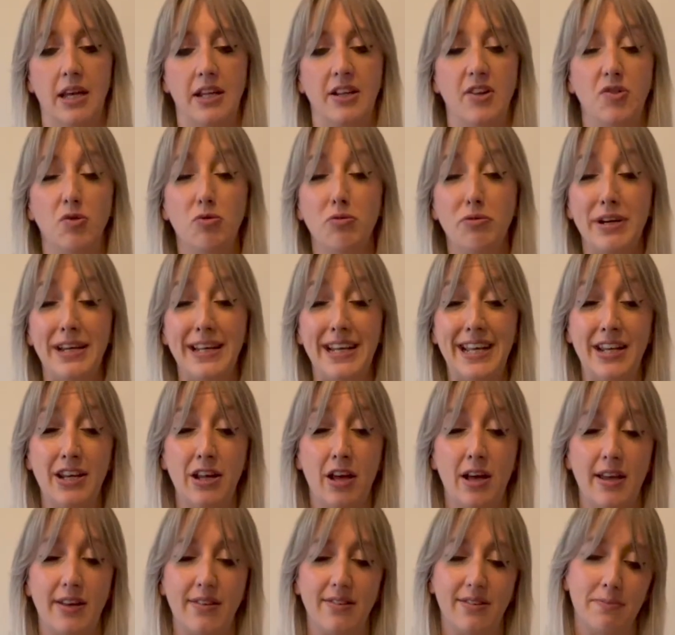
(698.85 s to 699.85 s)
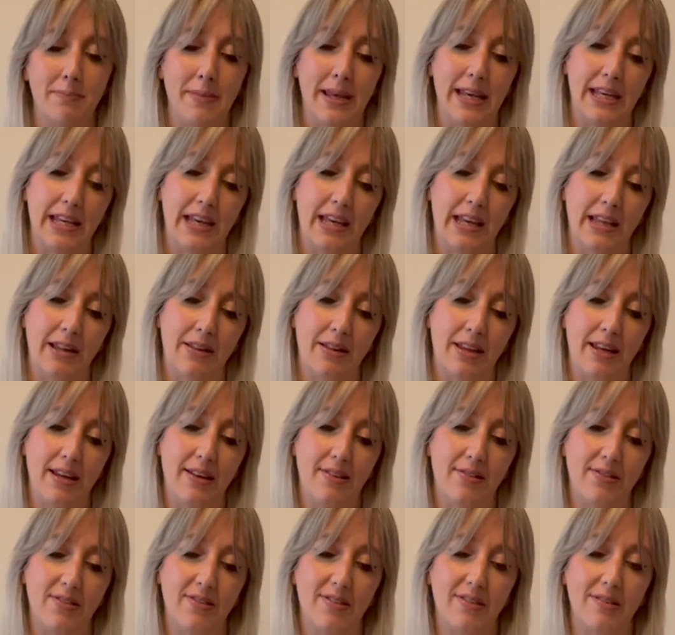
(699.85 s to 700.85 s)
And it's really nice making
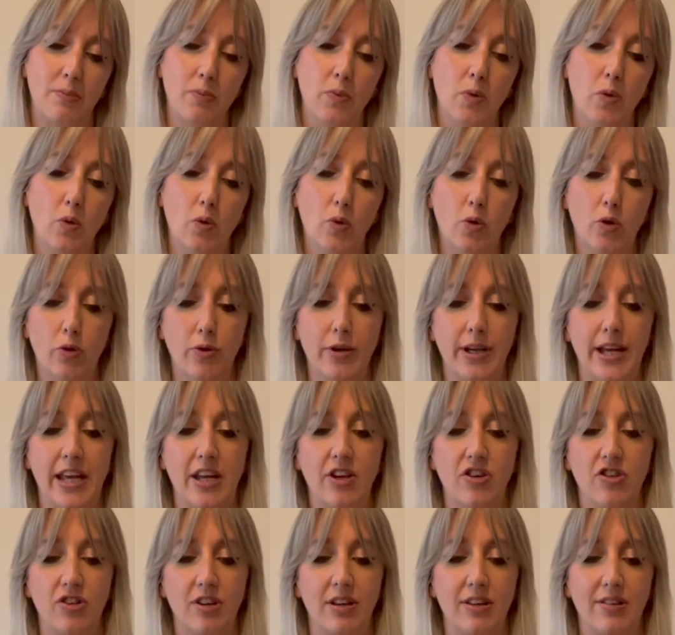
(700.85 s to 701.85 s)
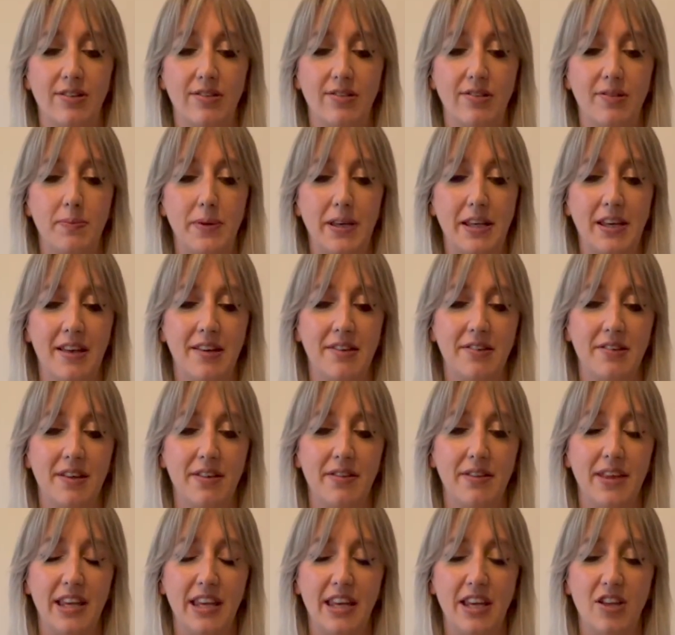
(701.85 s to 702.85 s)
these small creations because I
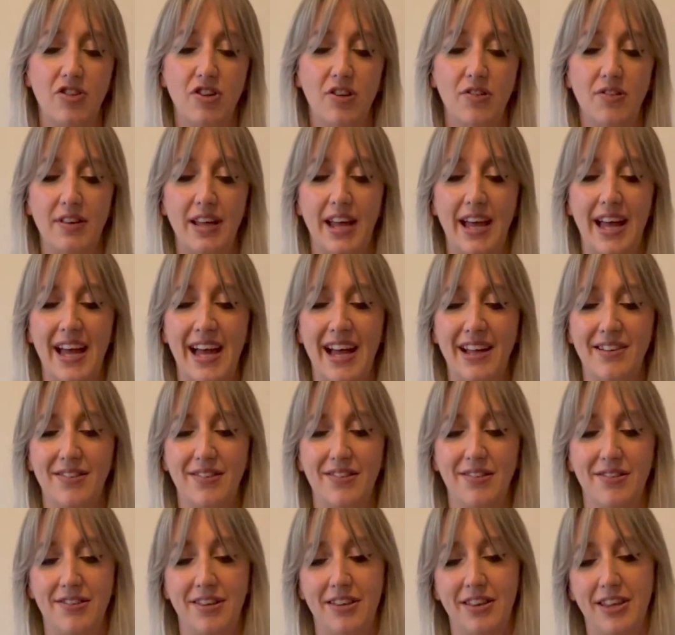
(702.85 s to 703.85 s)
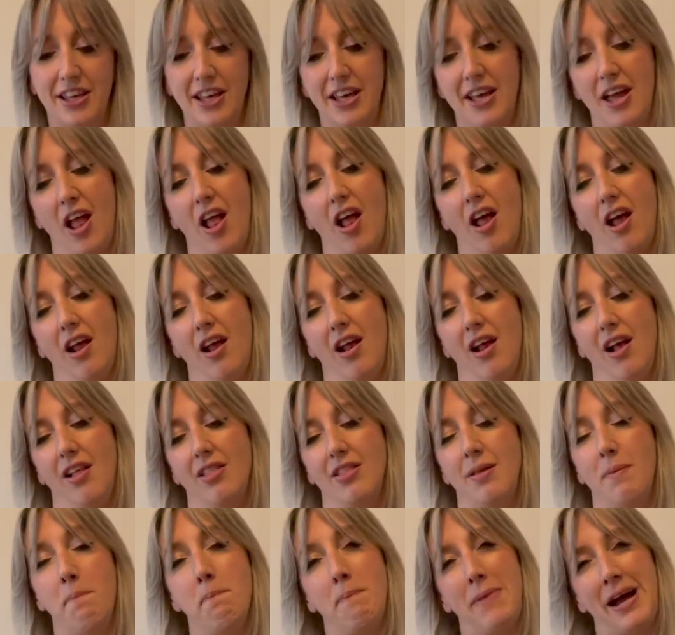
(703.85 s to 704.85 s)
think it just adds to the
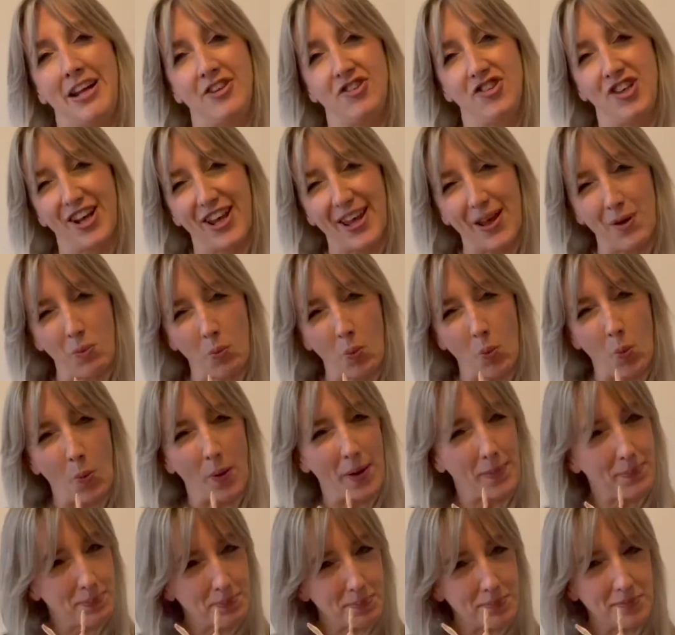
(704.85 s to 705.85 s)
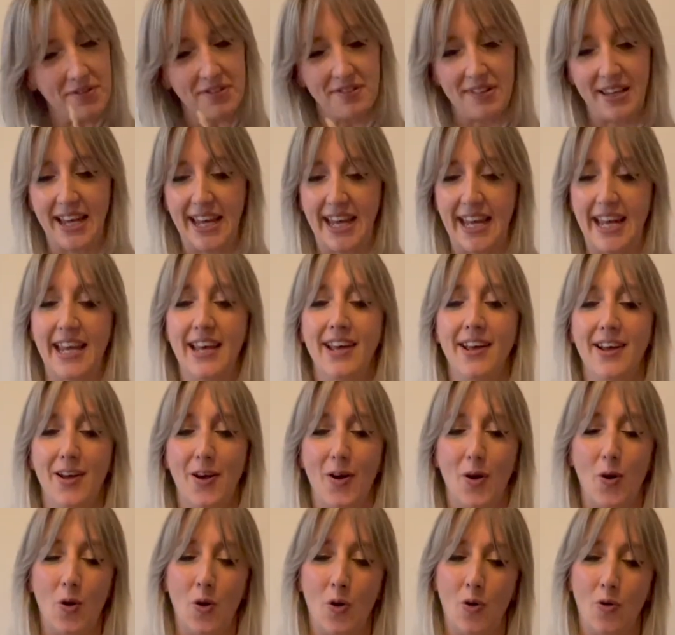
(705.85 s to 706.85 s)
magic and whimsy
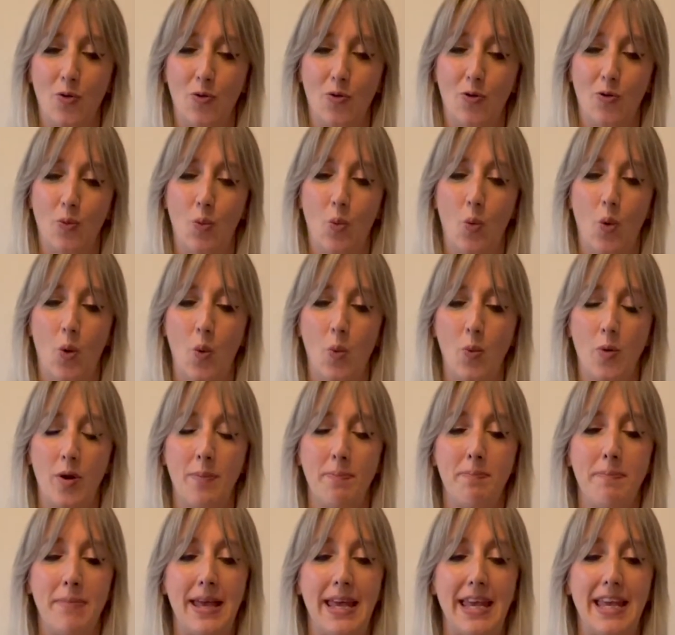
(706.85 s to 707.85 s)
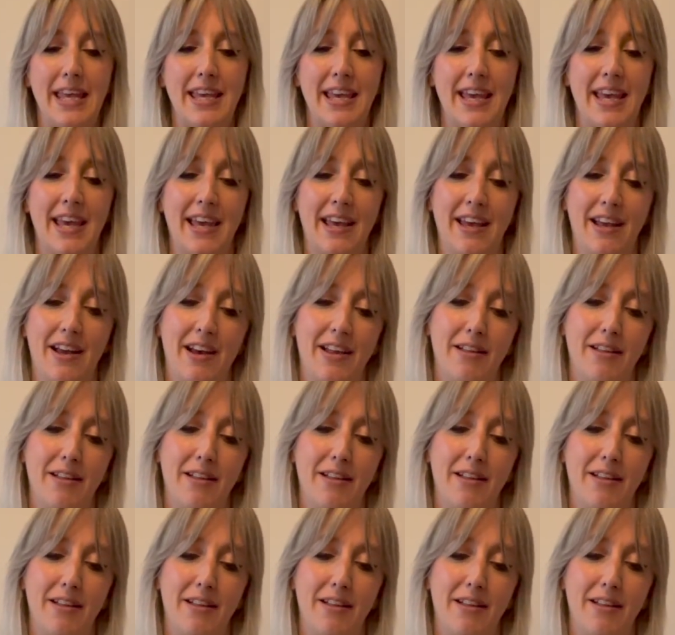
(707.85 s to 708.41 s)
of what we're making.